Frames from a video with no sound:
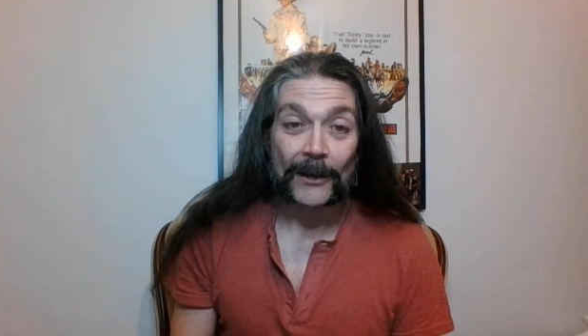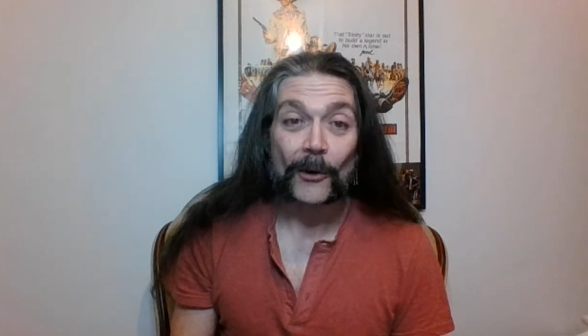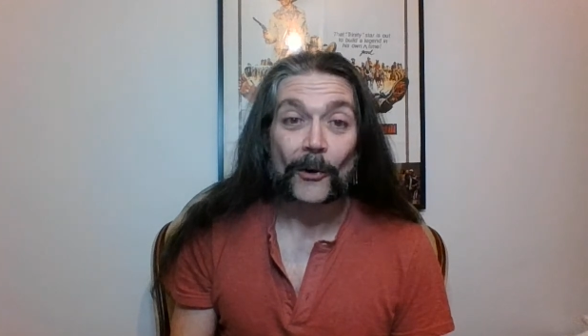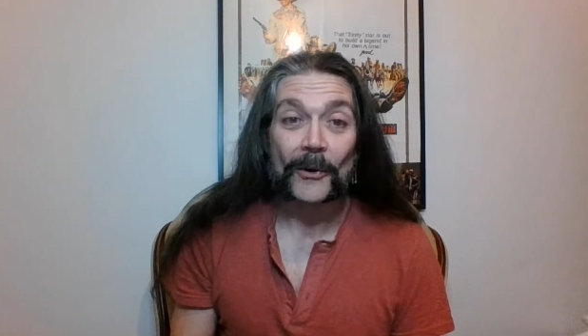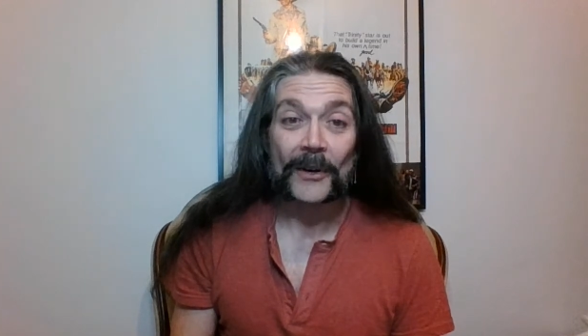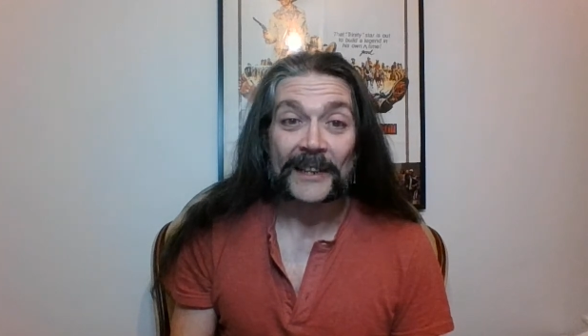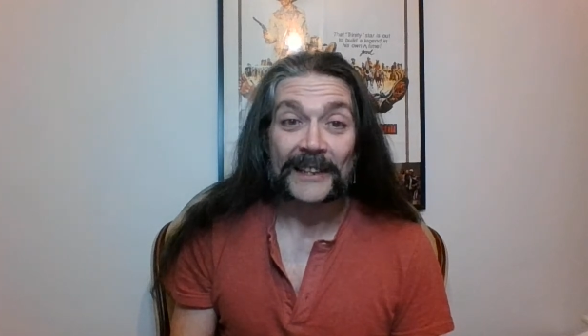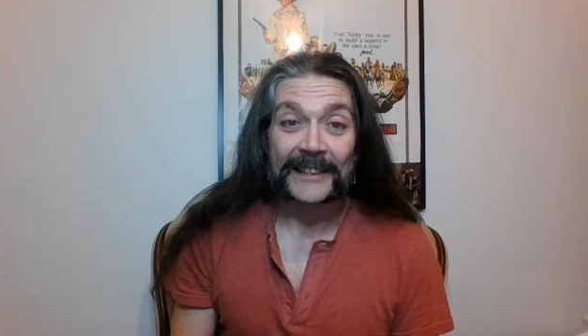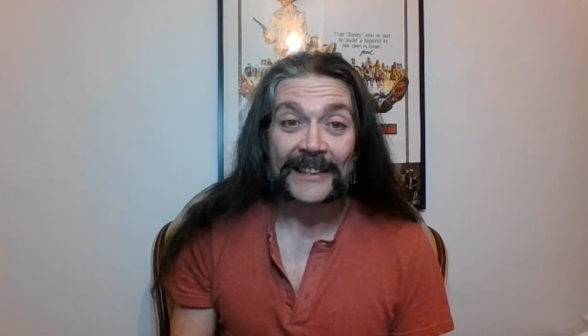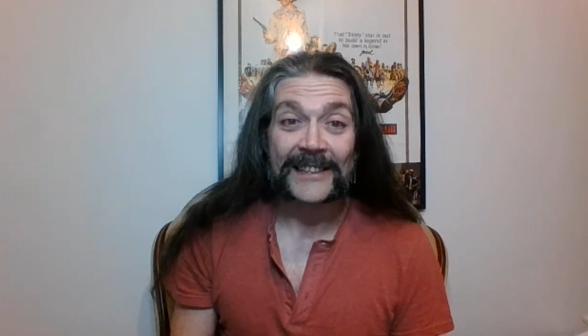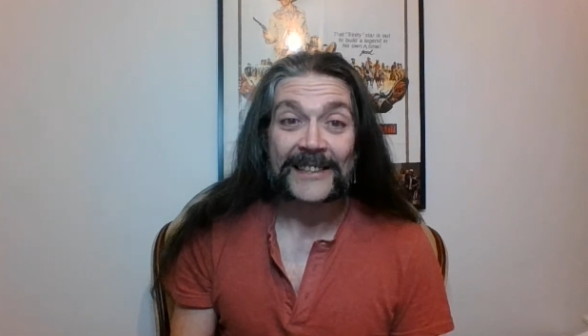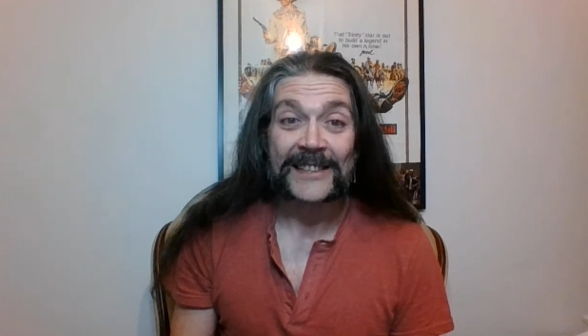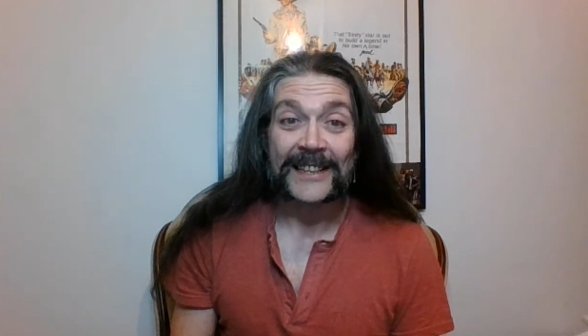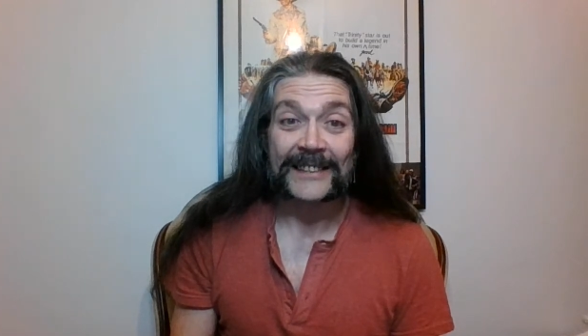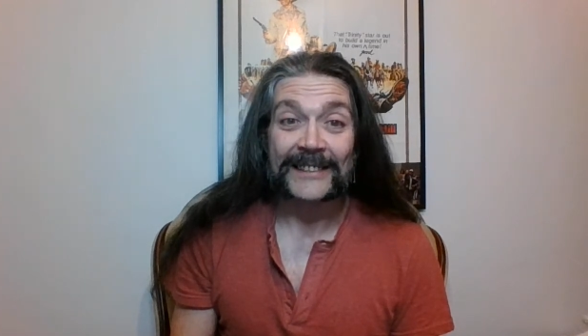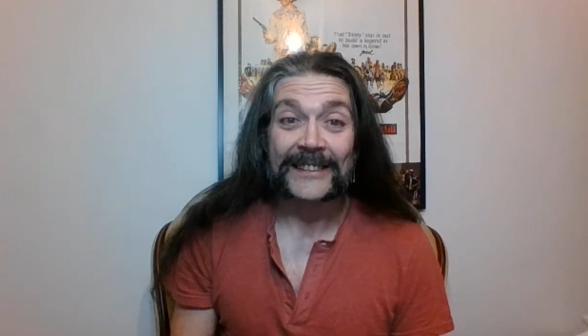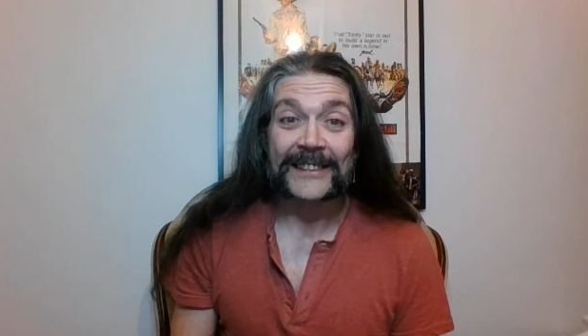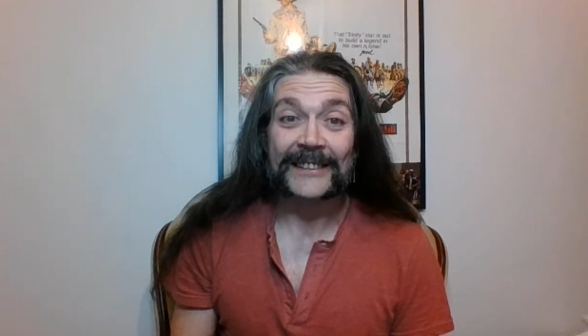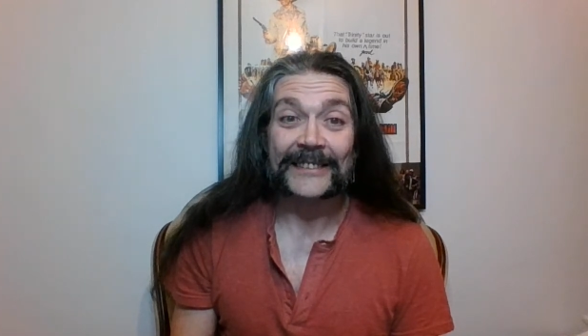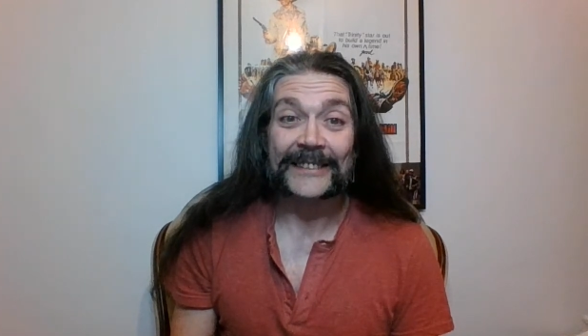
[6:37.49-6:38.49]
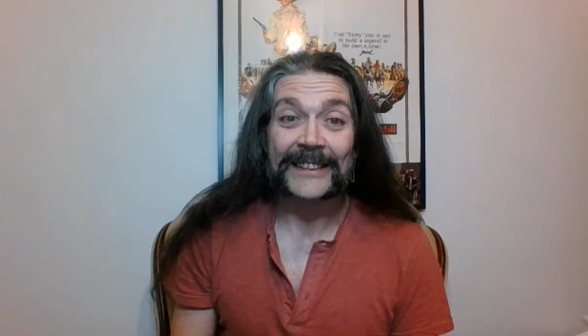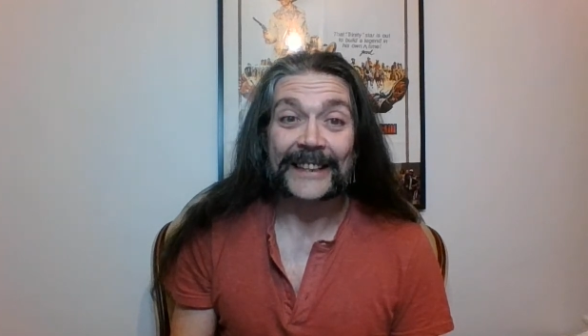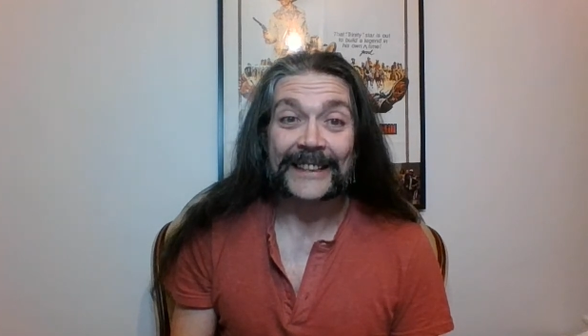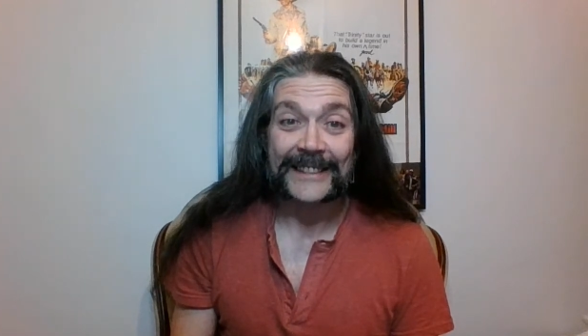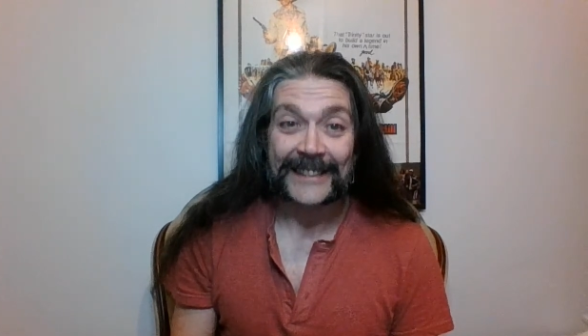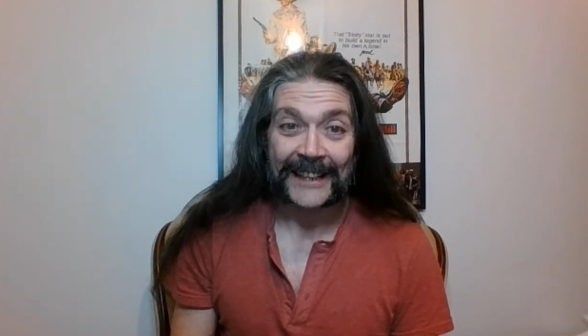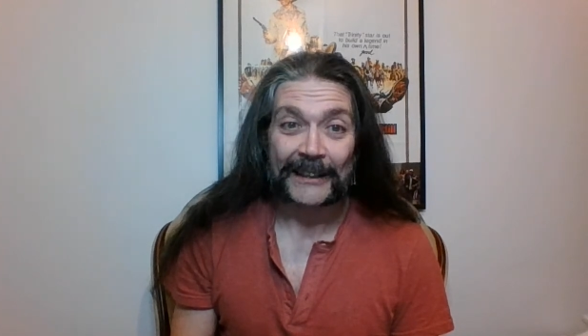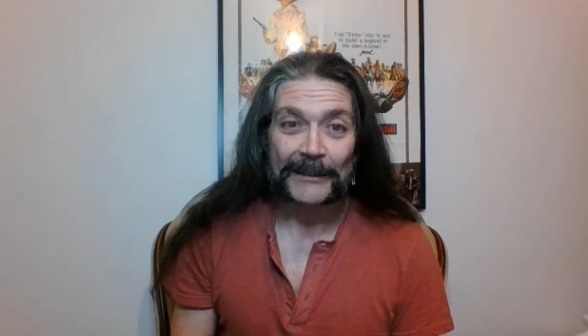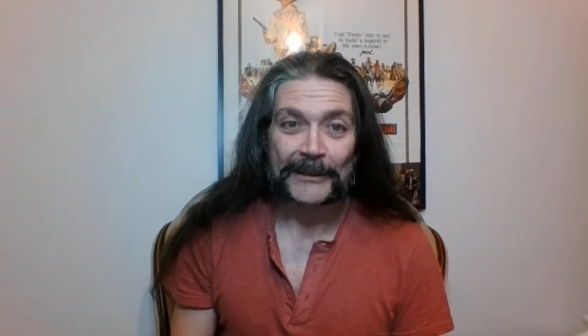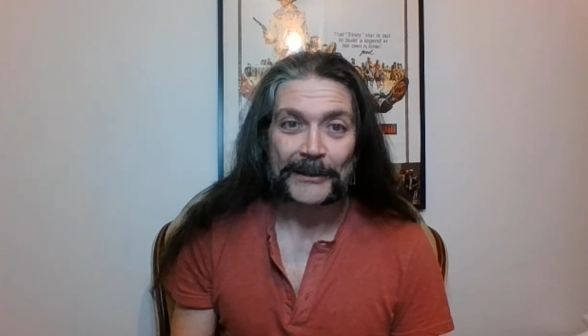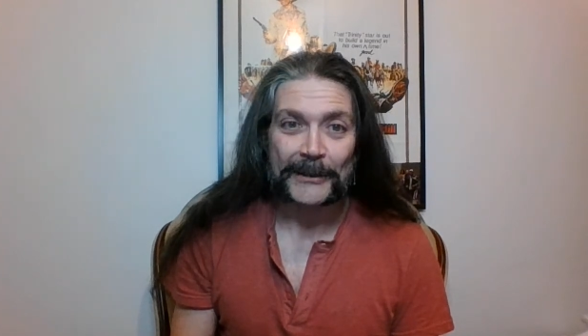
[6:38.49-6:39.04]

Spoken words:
or at least until they tell